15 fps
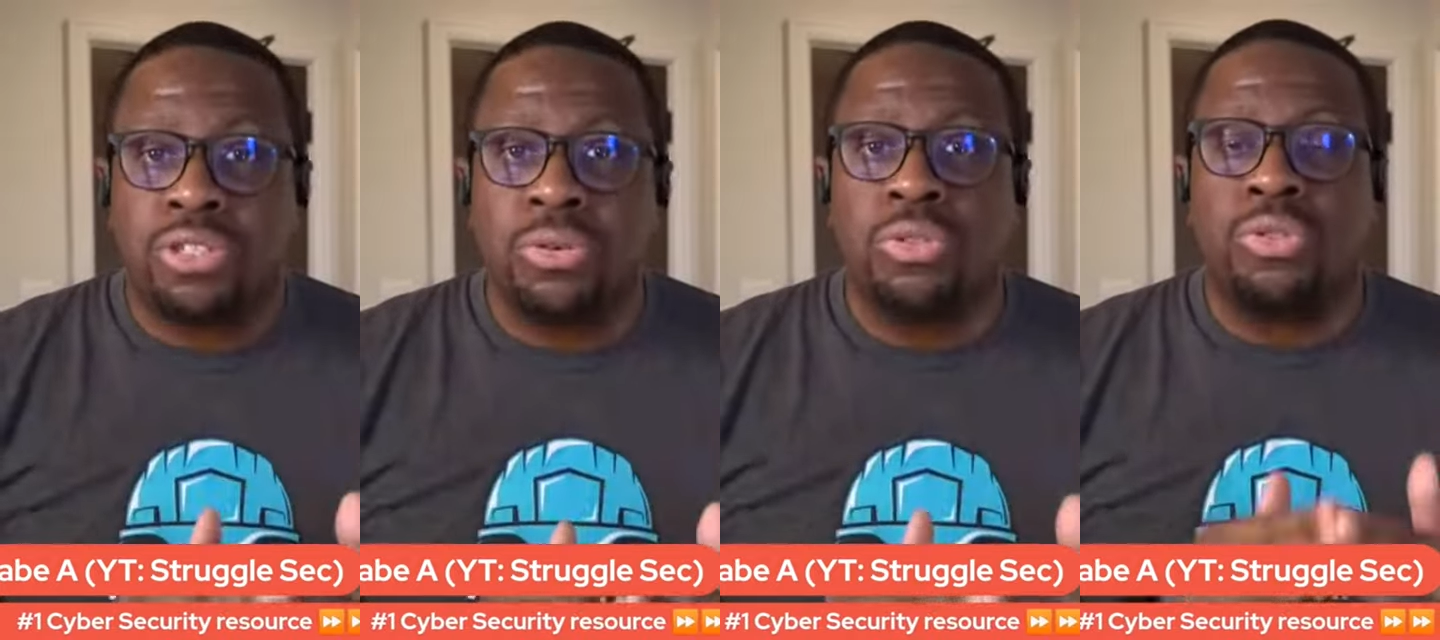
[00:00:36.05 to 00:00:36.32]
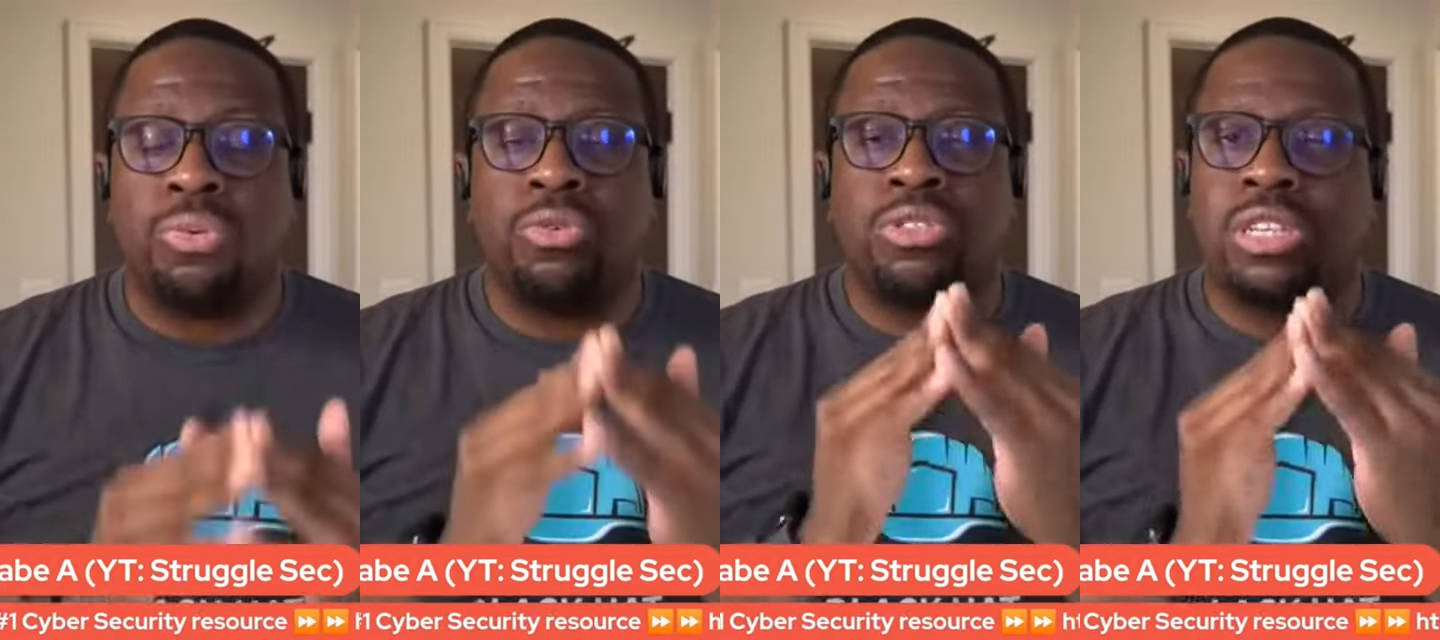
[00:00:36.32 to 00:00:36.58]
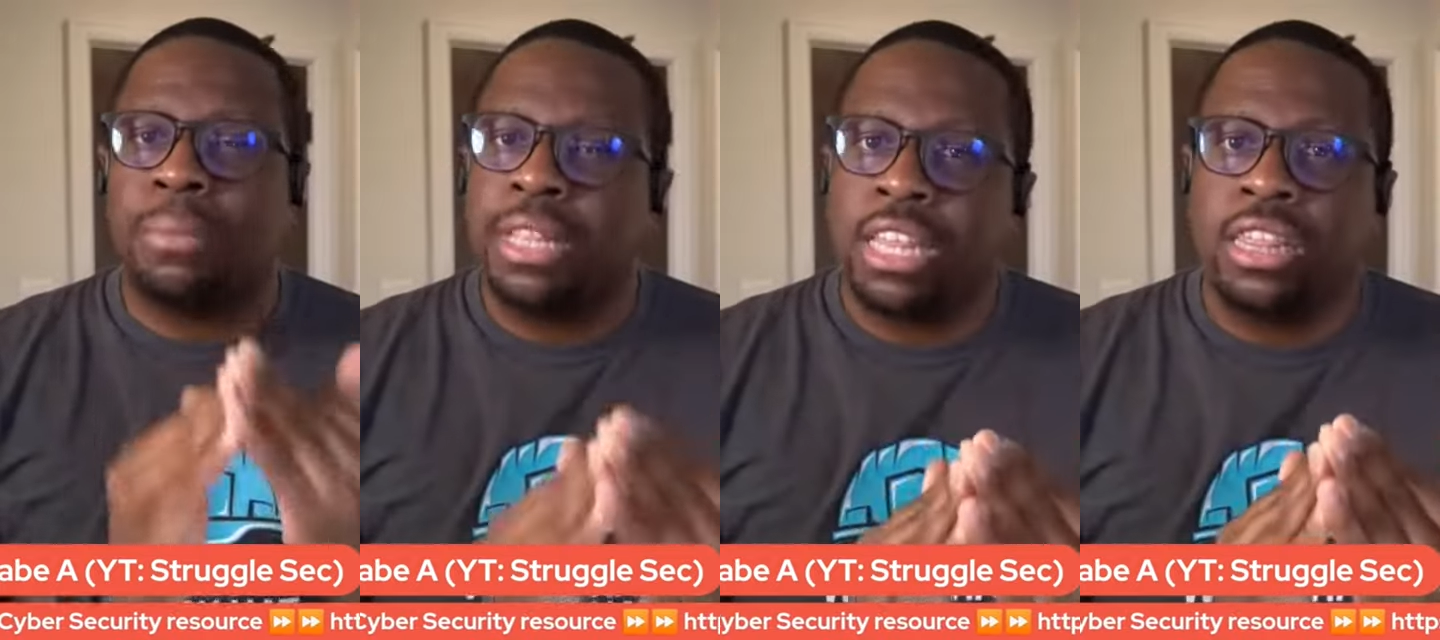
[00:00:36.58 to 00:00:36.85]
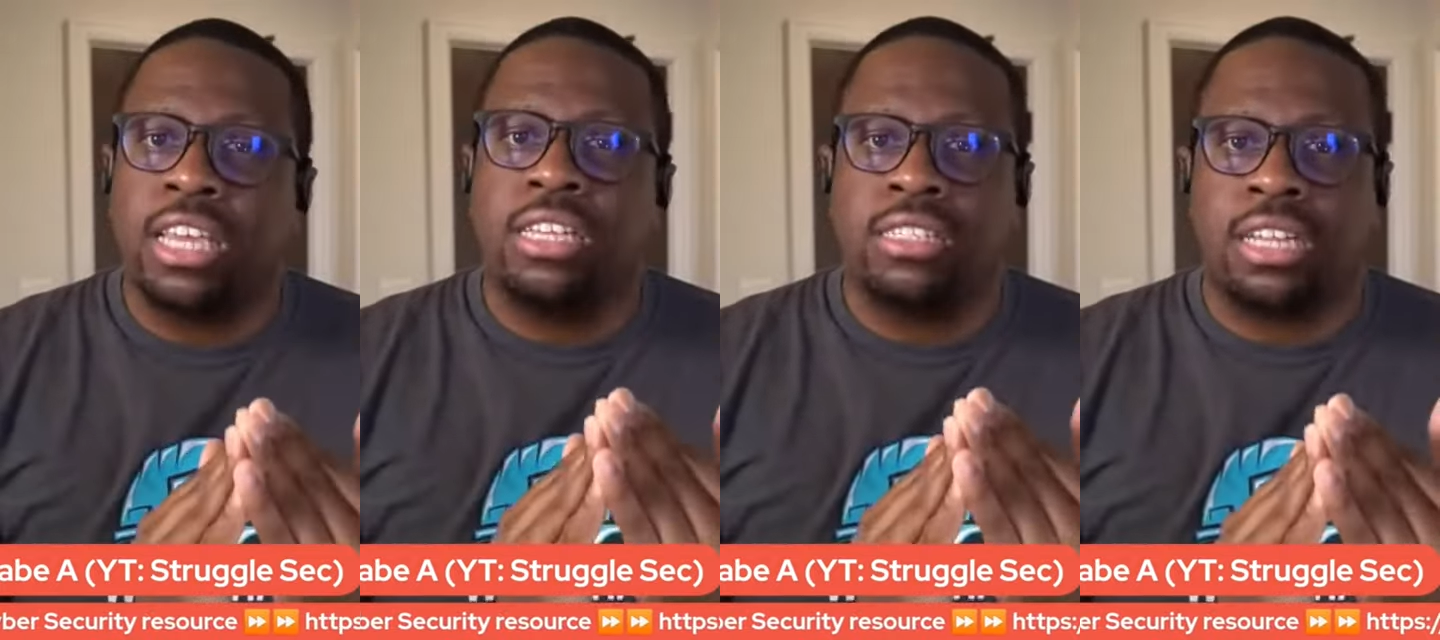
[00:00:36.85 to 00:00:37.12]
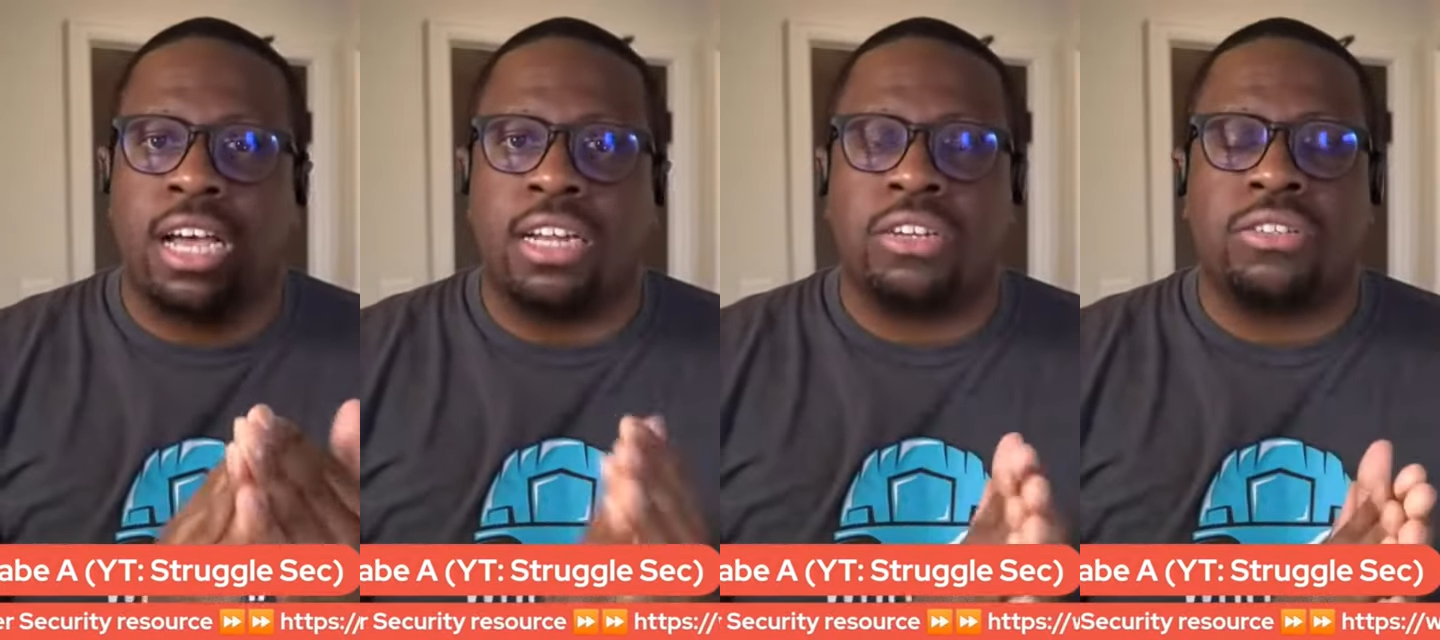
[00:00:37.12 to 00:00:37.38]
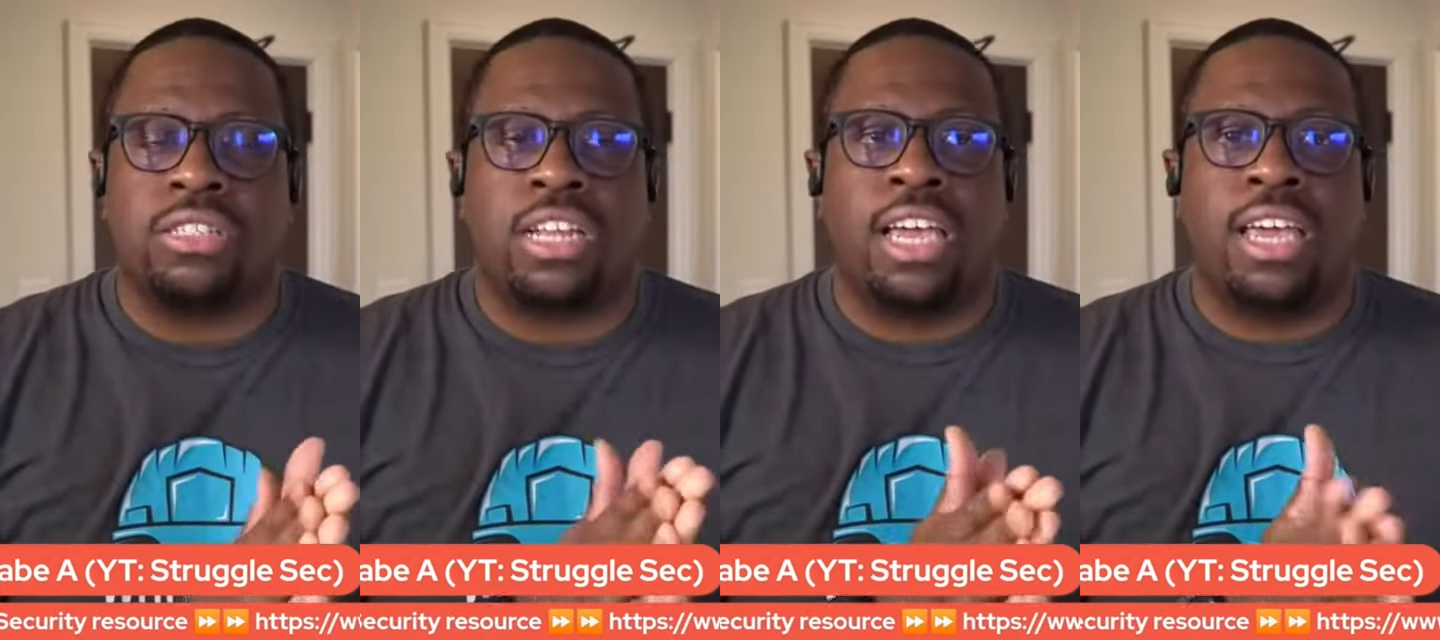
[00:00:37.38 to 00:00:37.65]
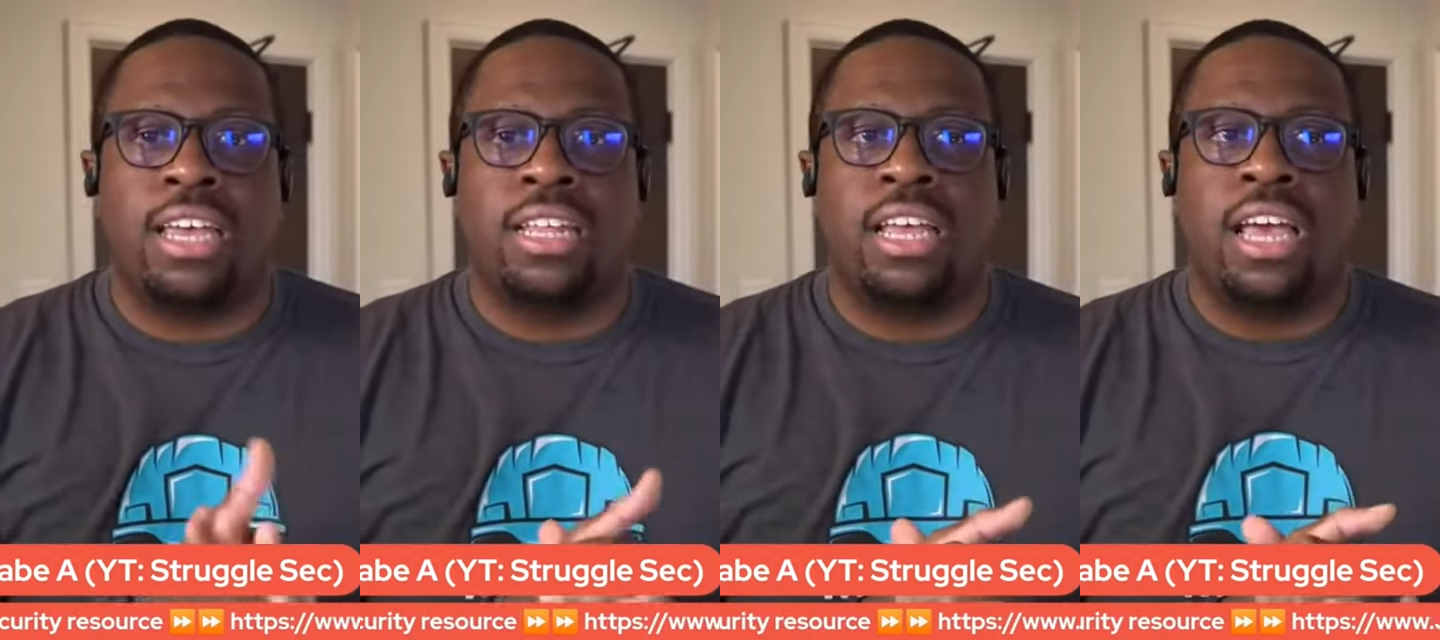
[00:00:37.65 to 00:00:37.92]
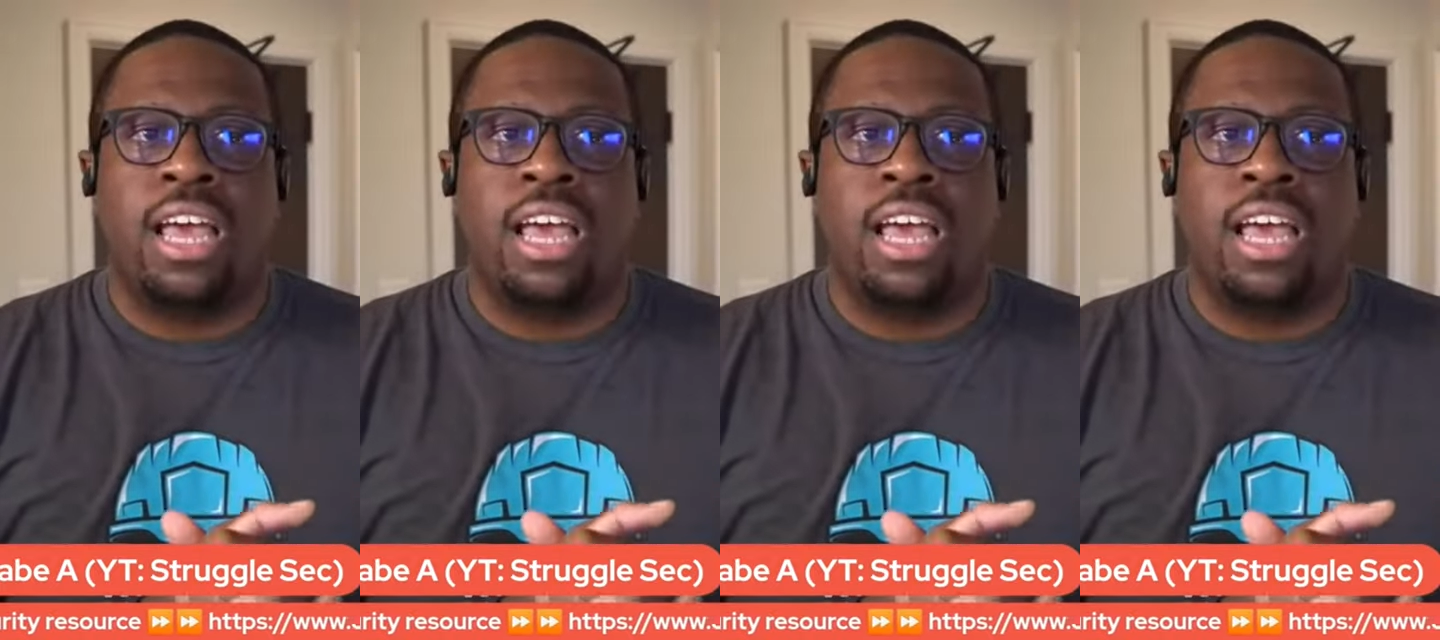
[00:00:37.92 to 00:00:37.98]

you through some of the things to understand.